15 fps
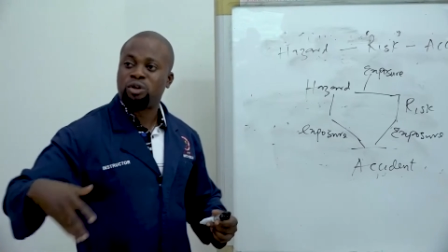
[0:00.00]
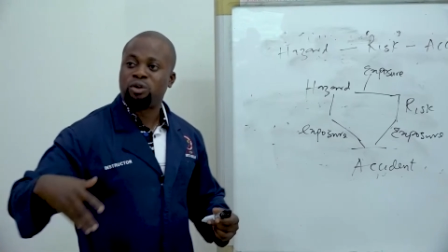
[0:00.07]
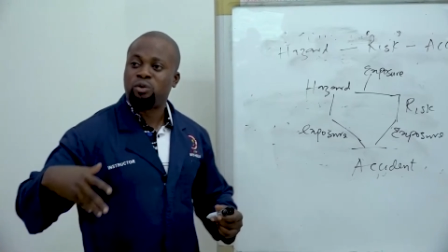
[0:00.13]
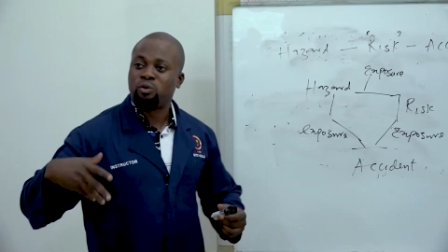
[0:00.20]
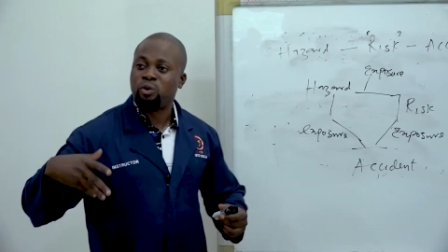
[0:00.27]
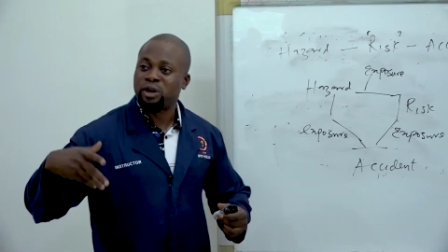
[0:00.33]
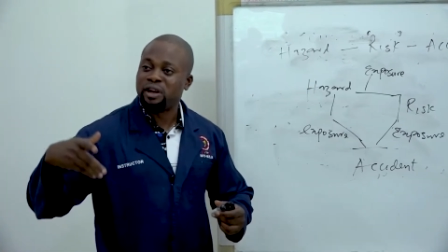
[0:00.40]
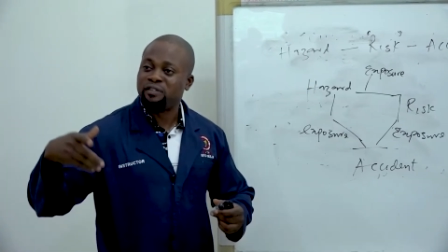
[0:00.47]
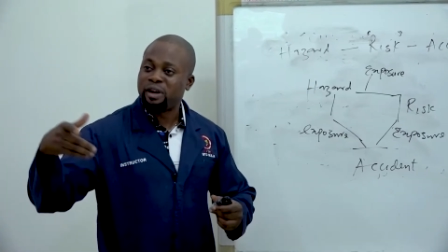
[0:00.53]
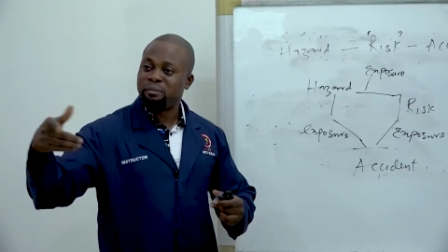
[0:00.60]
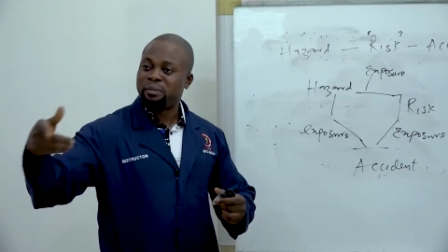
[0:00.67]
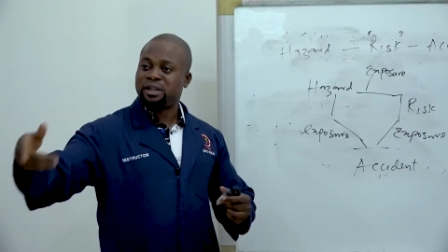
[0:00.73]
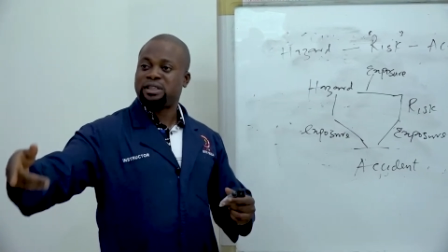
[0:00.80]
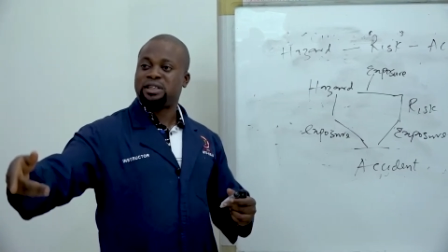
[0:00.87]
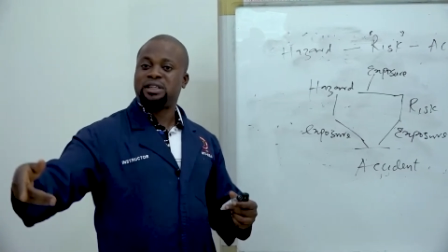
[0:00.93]
whatever
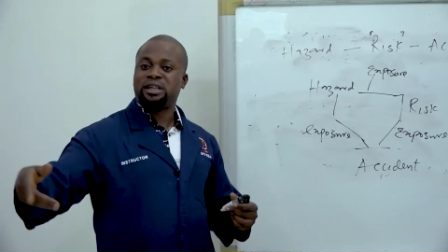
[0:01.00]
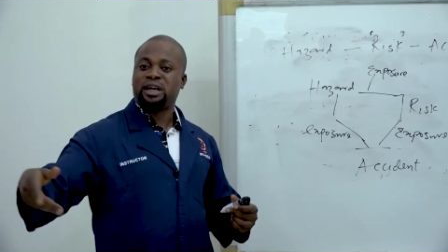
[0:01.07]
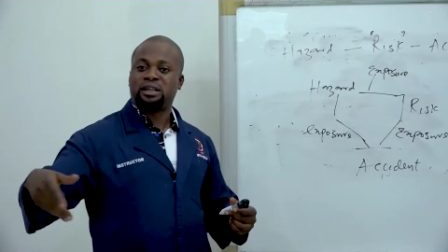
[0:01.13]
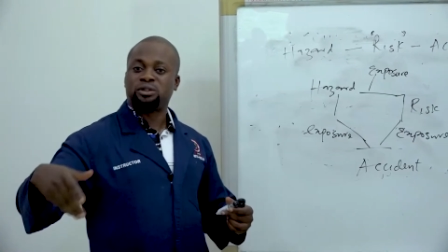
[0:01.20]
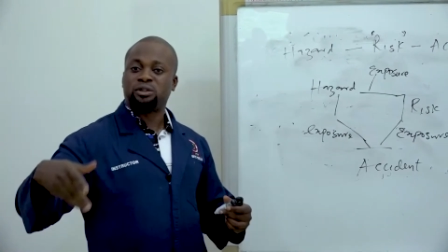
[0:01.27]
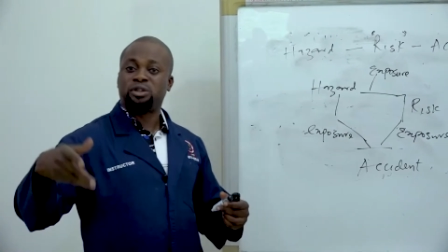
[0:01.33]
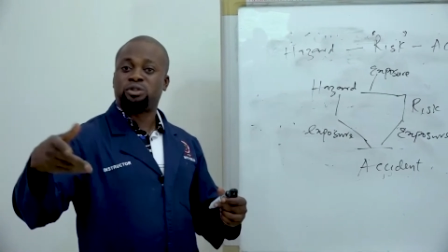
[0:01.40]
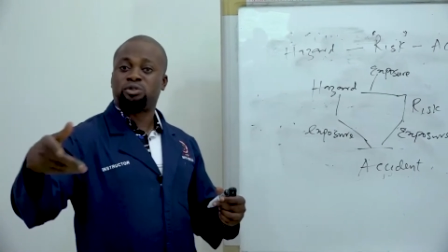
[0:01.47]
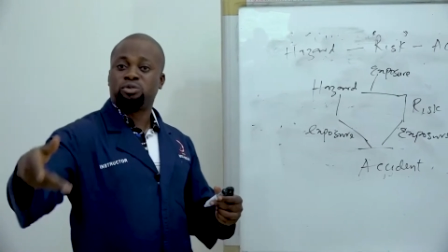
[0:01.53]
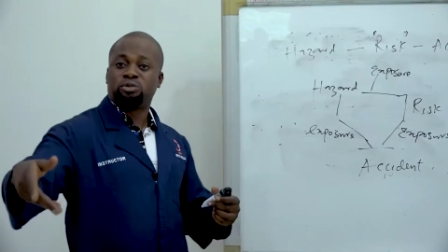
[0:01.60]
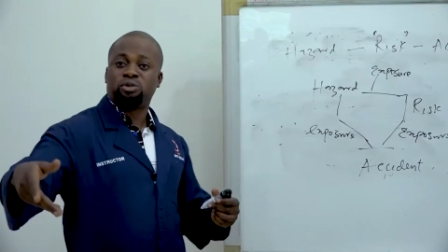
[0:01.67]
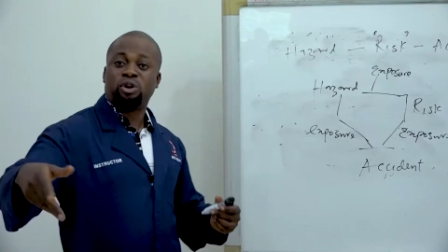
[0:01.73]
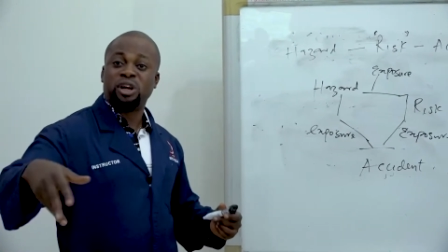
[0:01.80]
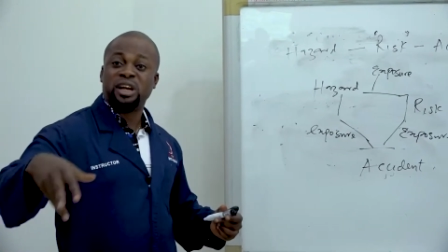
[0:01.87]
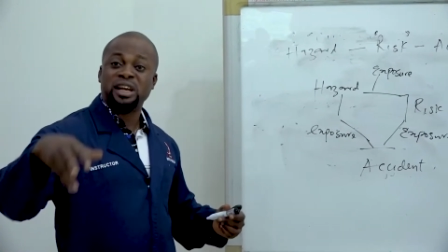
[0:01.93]
materials or a tool
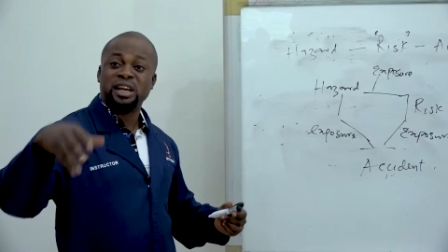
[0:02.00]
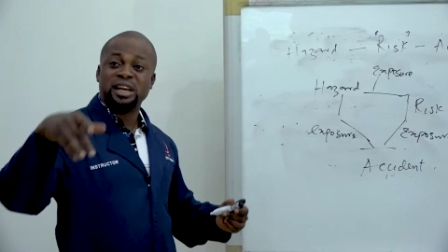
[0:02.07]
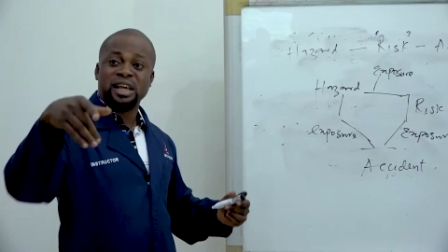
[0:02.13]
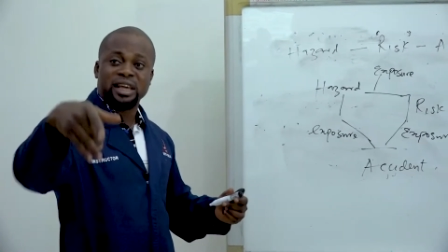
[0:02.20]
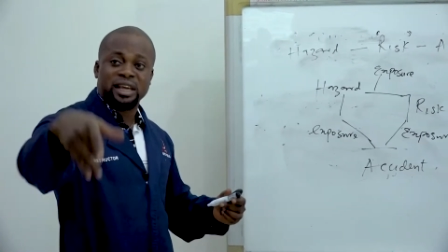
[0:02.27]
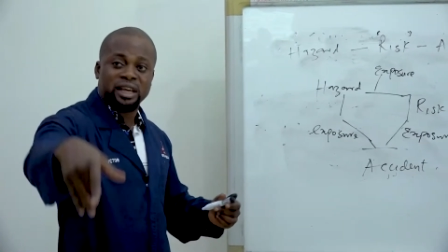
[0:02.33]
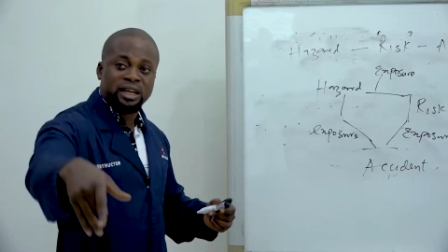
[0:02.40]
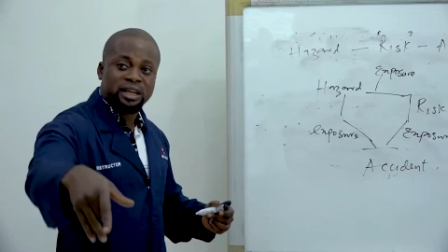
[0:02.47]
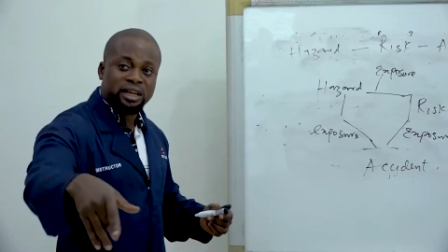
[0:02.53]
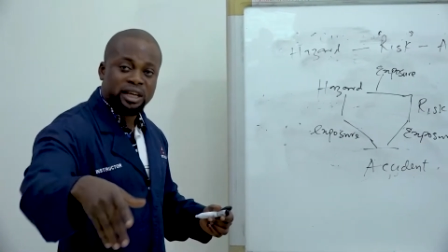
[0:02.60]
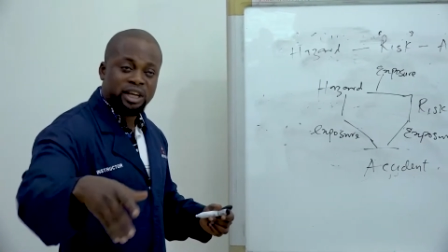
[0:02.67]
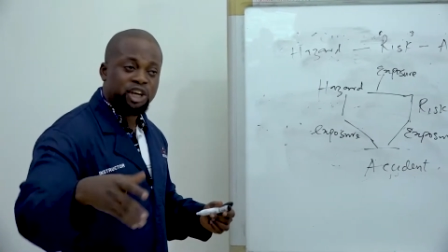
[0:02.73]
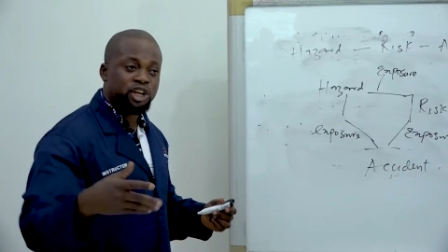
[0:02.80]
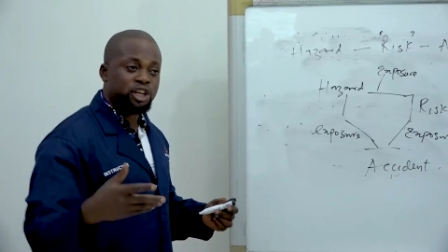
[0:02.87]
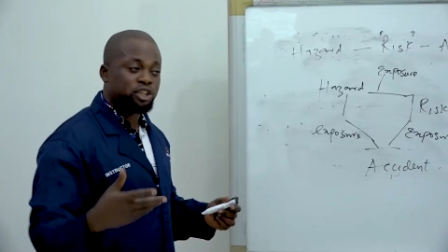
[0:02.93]
or a nail
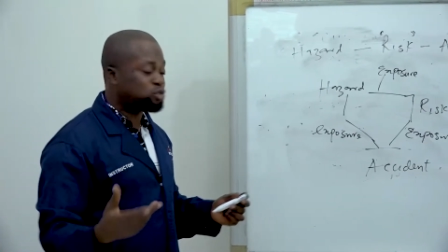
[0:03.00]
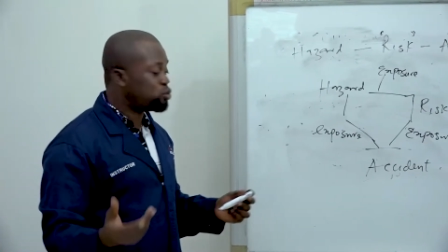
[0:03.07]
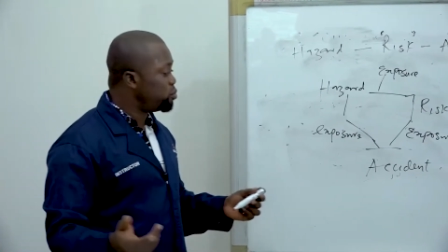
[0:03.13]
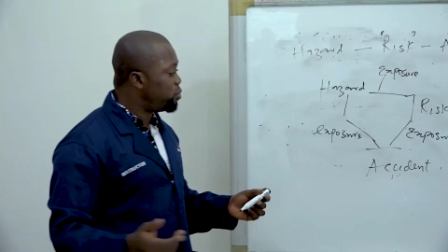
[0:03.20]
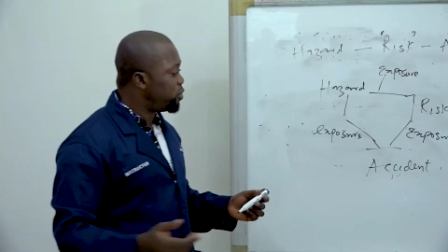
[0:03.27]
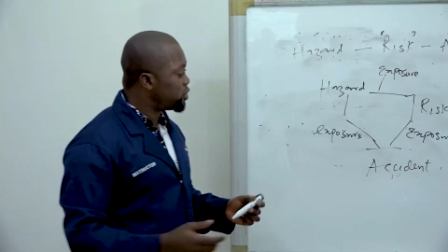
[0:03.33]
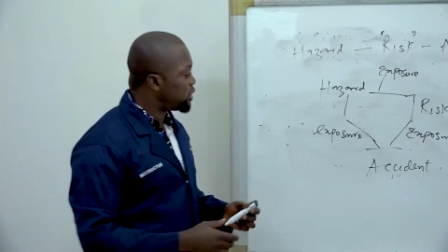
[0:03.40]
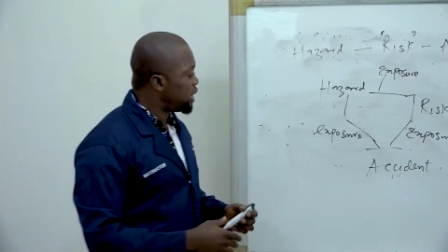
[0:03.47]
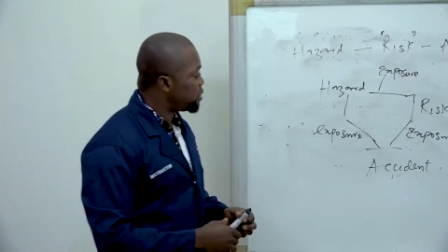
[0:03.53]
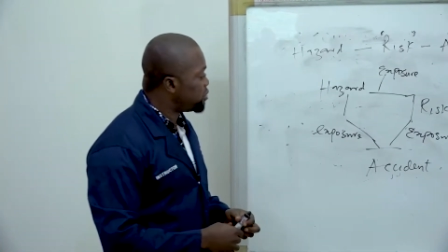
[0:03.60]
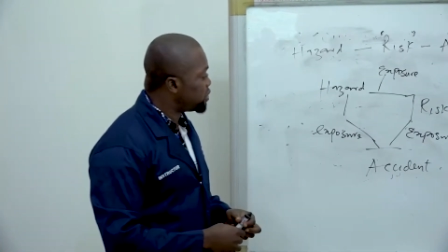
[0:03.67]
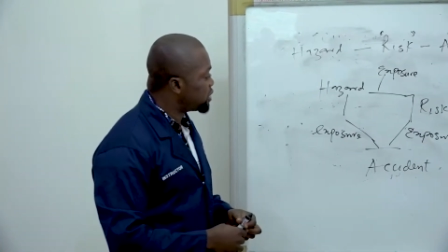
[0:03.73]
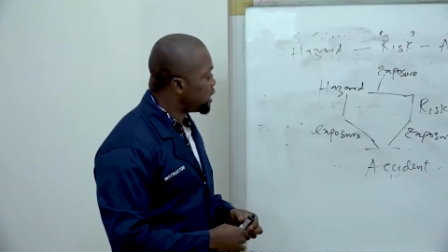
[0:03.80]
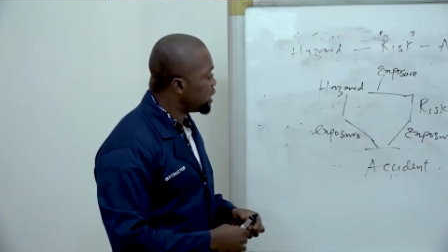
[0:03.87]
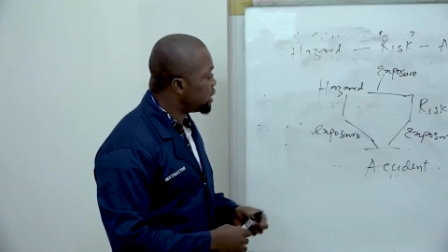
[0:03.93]
in the toolbox, like we
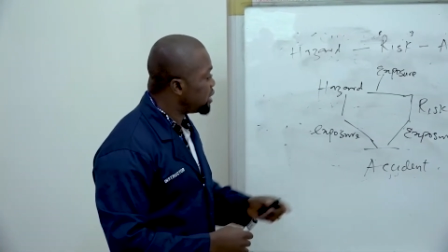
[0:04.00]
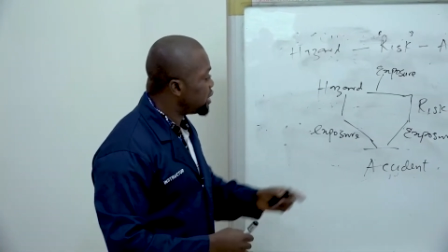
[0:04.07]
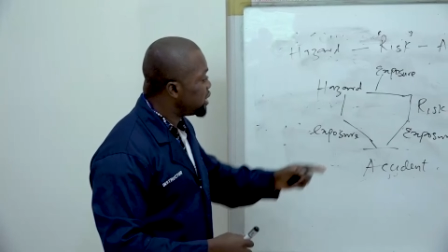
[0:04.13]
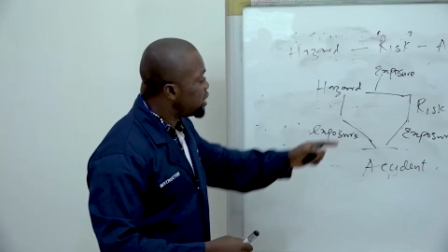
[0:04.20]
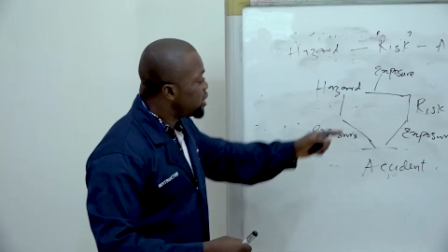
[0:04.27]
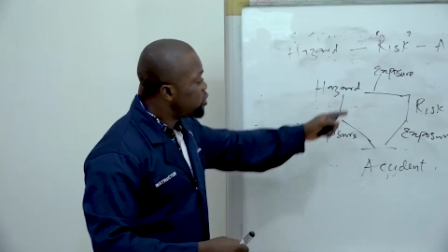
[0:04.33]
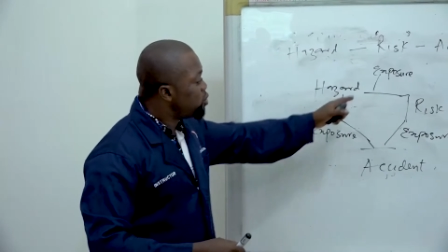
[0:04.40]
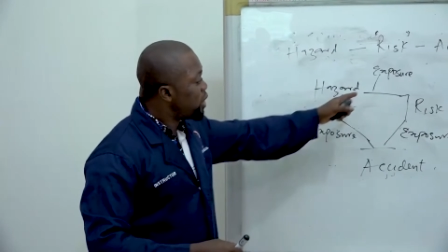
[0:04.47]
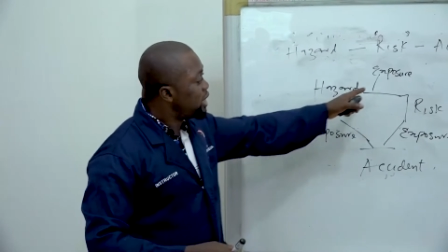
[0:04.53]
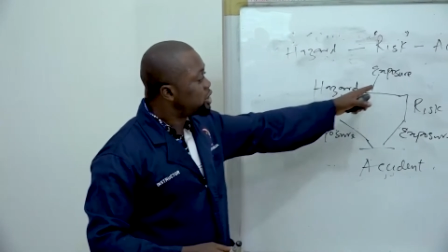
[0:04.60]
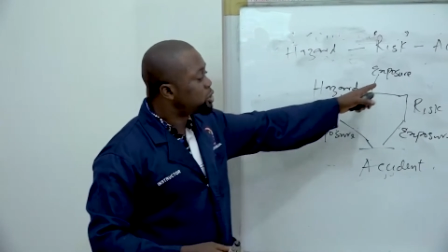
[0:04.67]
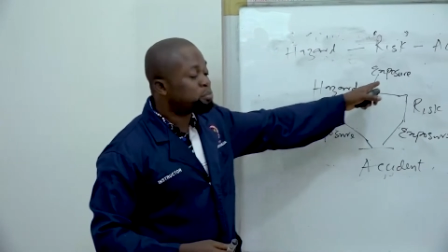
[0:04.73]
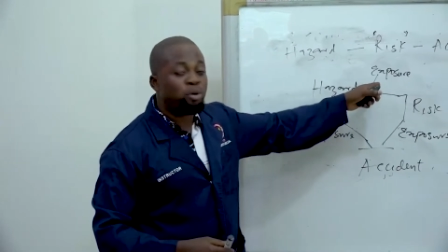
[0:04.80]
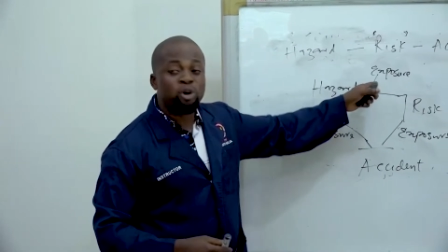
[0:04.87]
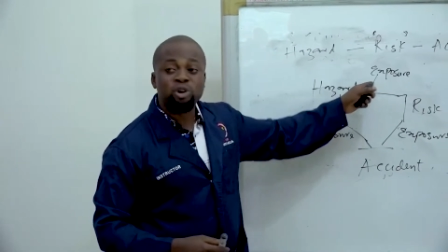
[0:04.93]
said, you are
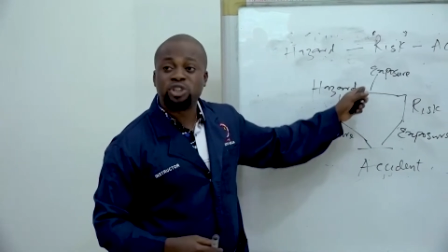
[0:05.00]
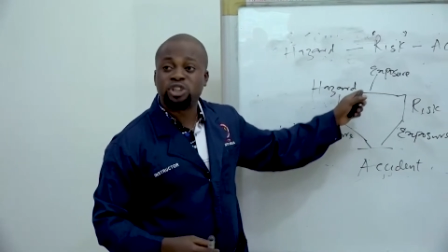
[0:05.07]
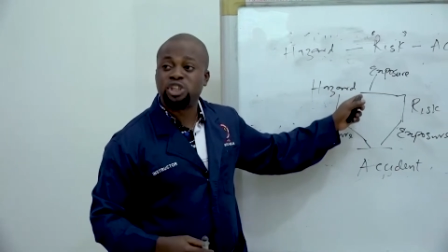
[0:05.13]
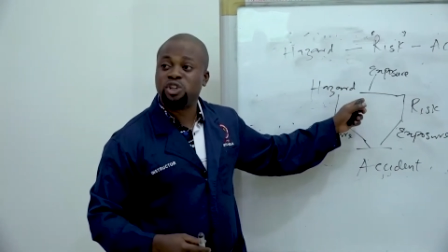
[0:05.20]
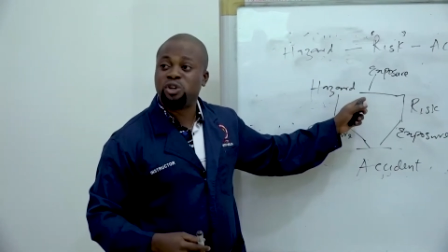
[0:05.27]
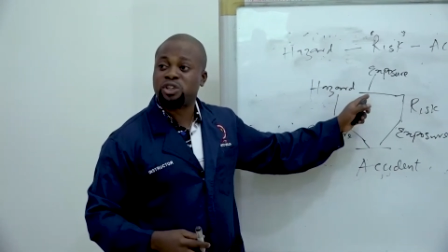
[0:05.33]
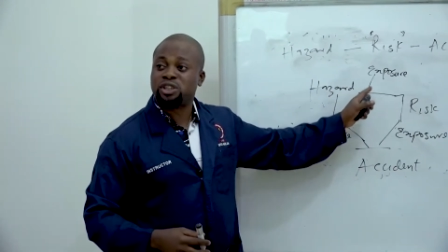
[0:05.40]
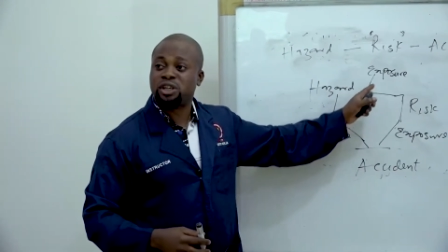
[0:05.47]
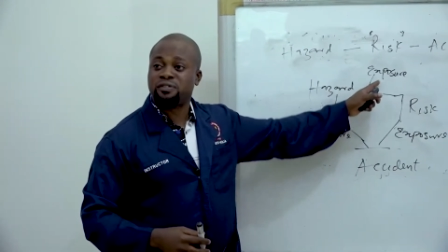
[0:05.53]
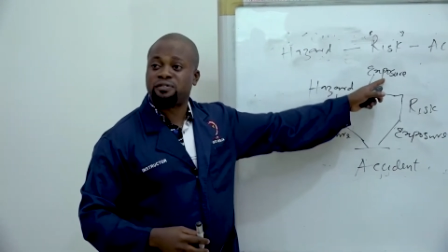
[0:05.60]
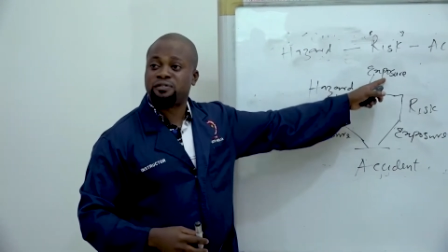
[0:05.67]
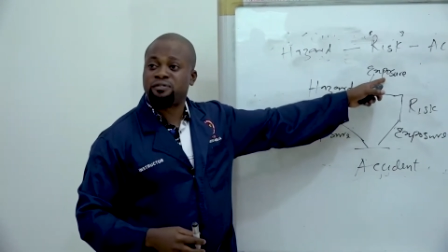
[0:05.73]
exposing yourself.